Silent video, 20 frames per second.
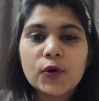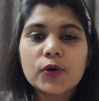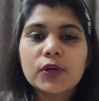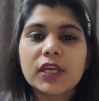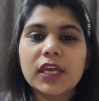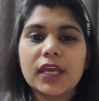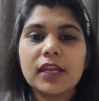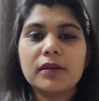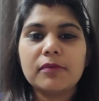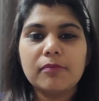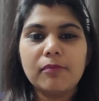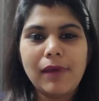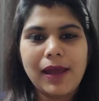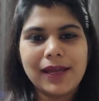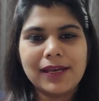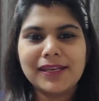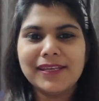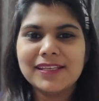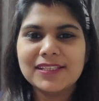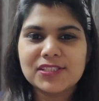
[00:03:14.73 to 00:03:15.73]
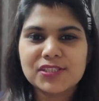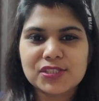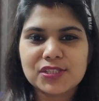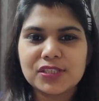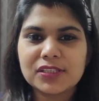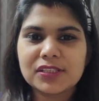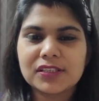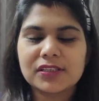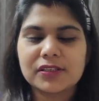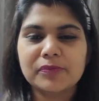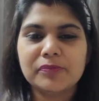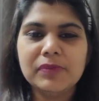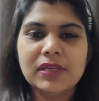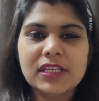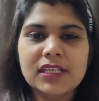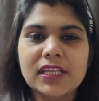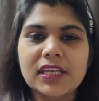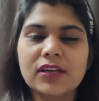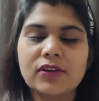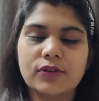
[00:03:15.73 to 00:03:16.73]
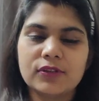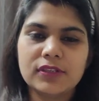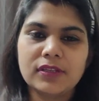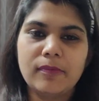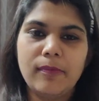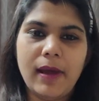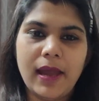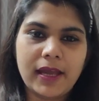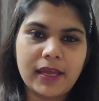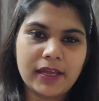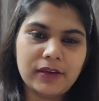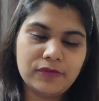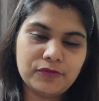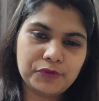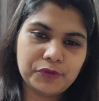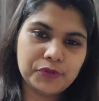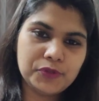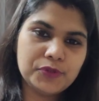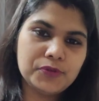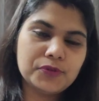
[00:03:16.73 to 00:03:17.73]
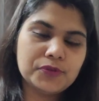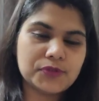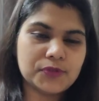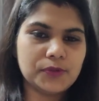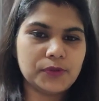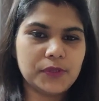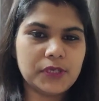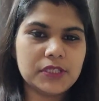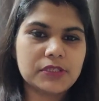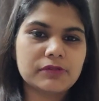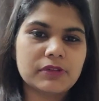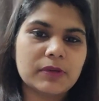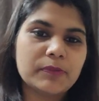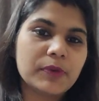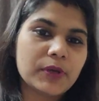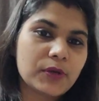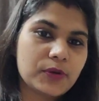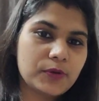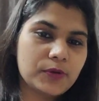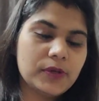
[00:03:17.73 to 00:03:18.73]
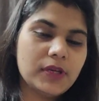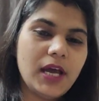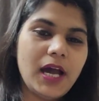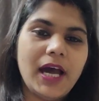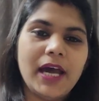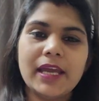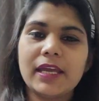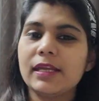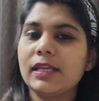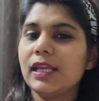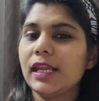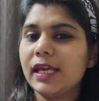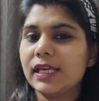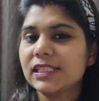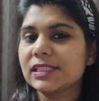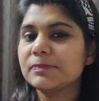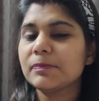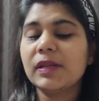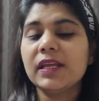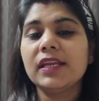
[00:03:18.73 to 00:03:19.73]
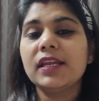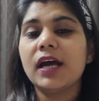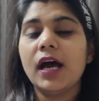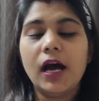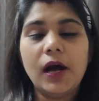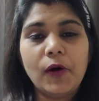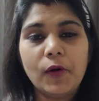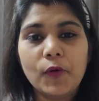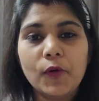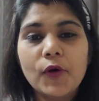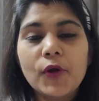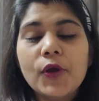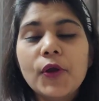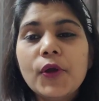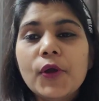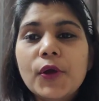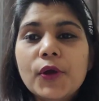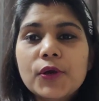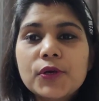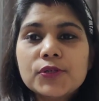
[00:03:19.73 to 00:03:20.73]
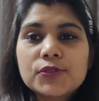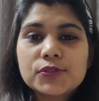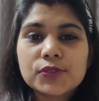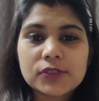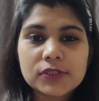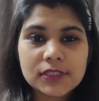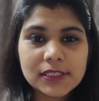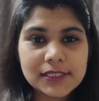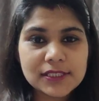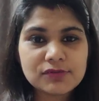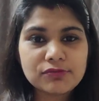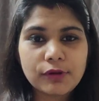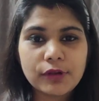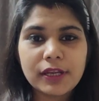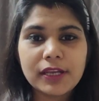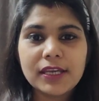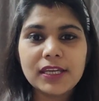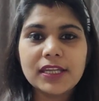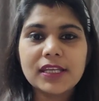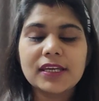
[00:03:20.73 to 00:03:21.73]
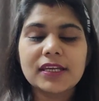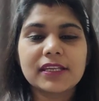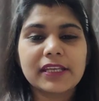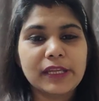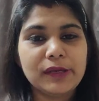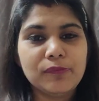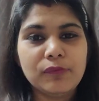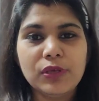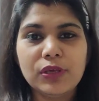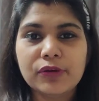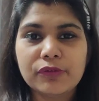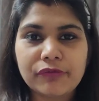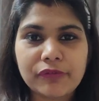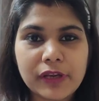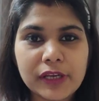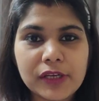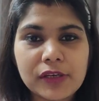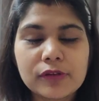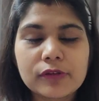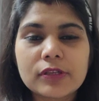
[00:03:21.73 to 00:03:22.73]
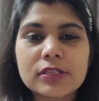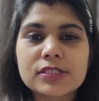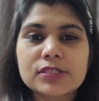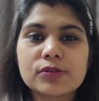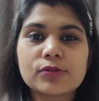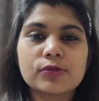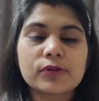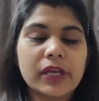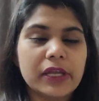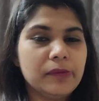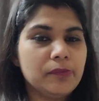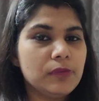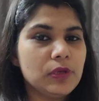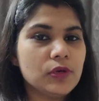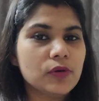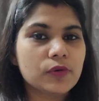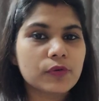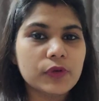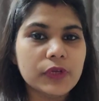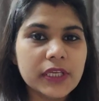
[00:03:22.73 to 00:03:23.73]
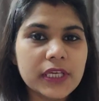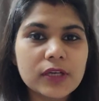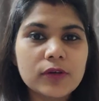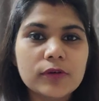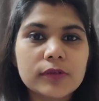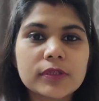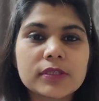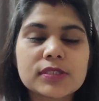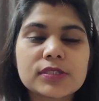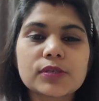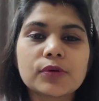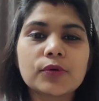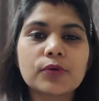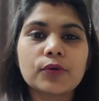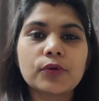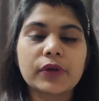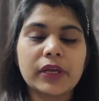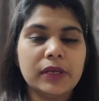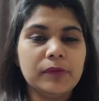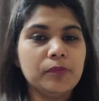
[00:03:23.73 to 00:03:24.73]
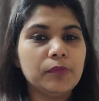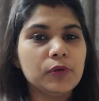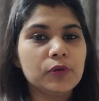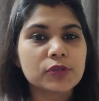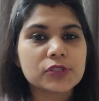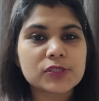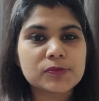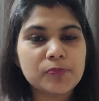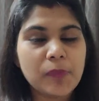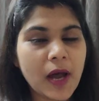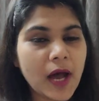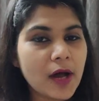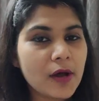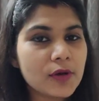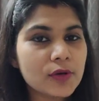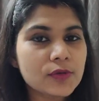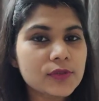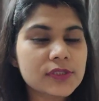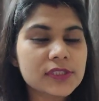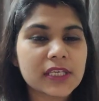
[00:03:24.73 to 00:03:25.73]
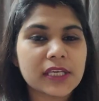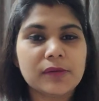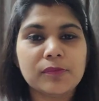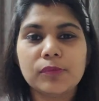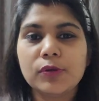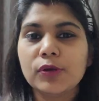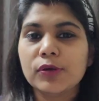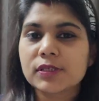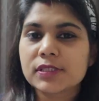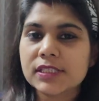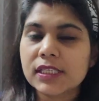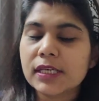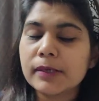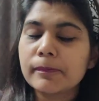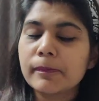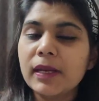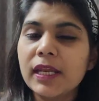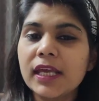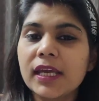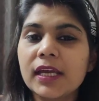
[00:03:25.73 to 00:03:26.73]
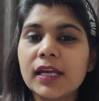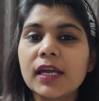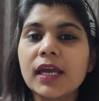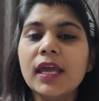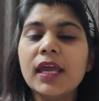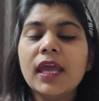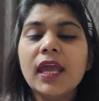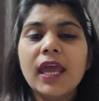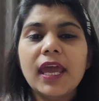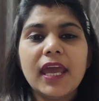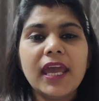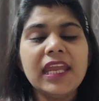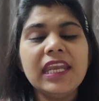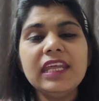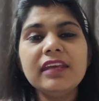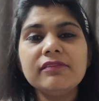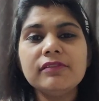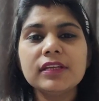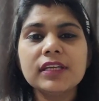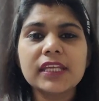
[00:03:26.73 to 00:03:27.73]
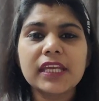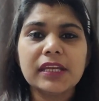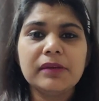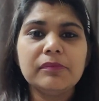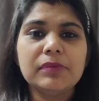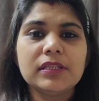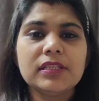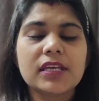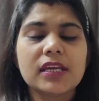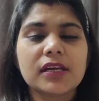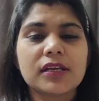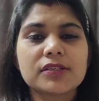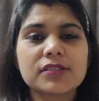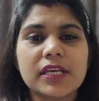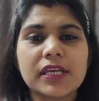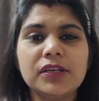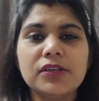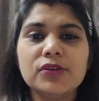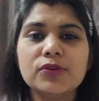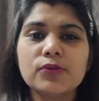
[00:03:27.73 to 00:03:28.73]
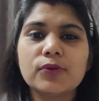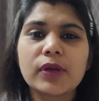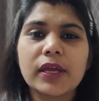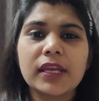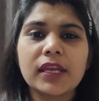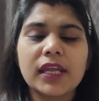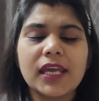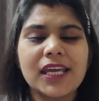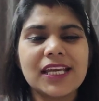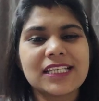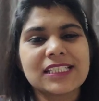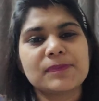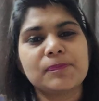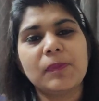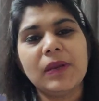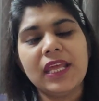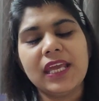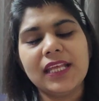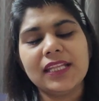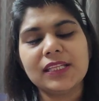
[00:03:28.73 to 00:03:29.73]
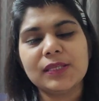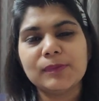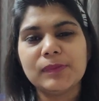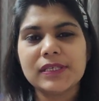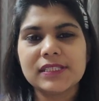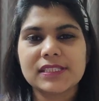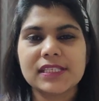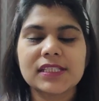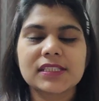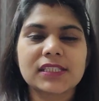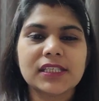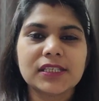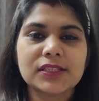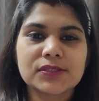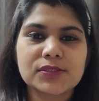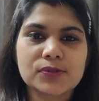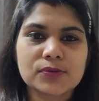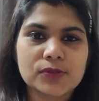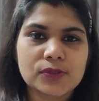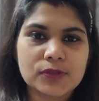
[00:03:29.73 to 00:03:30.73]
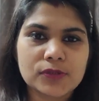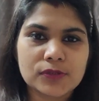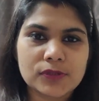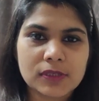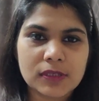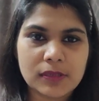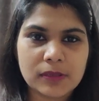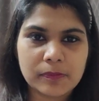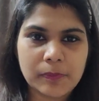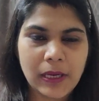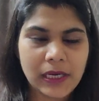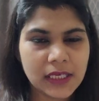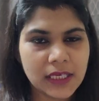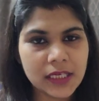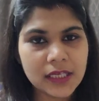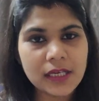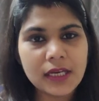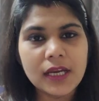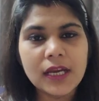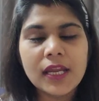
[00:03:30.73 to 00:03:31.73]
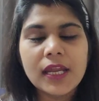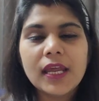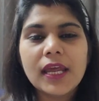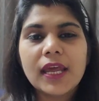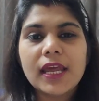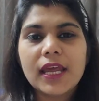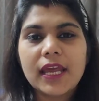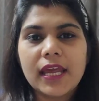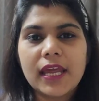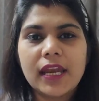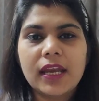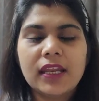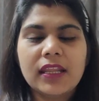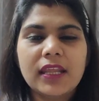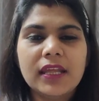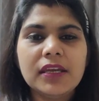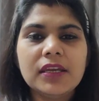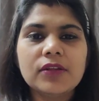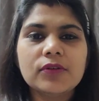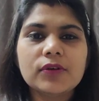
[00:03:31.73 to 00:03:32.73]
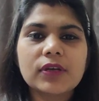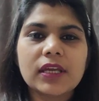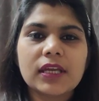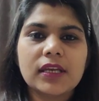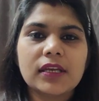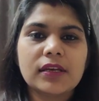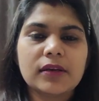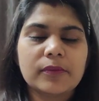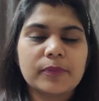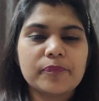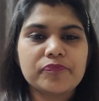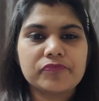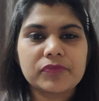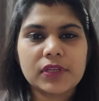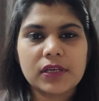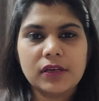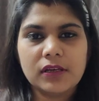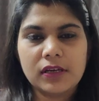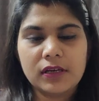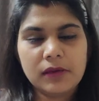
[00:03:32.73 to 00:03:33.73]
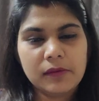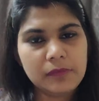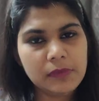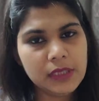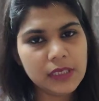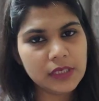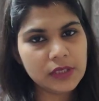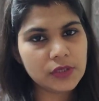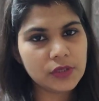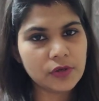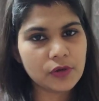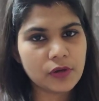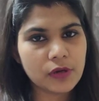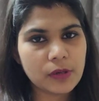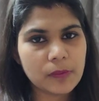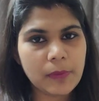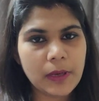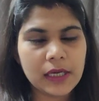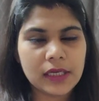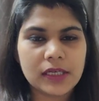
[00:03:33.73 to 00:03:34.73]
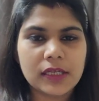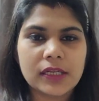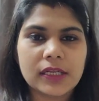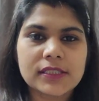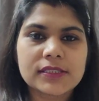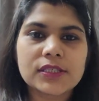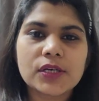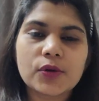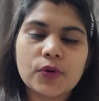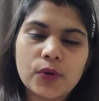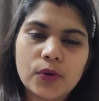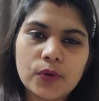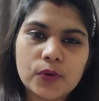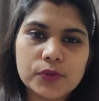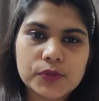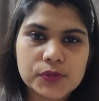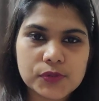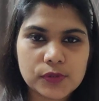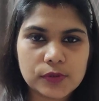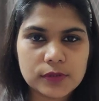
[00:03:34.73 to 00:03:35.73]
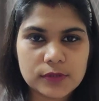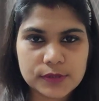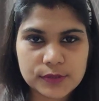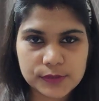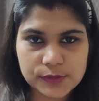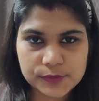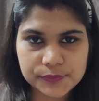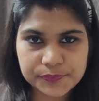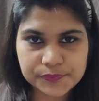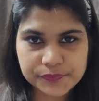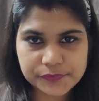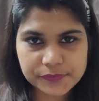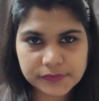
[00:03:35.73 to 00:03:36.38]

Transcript: who can manage the meeting on the back end for you, so it will be good. I'll explain how. So this volunteer can be your friend also, can be your colleague also, can be your spouse, can be your sibling, anyone can be there, and you can explain the basic things to your partner, and then you can make your partner as a co-host also.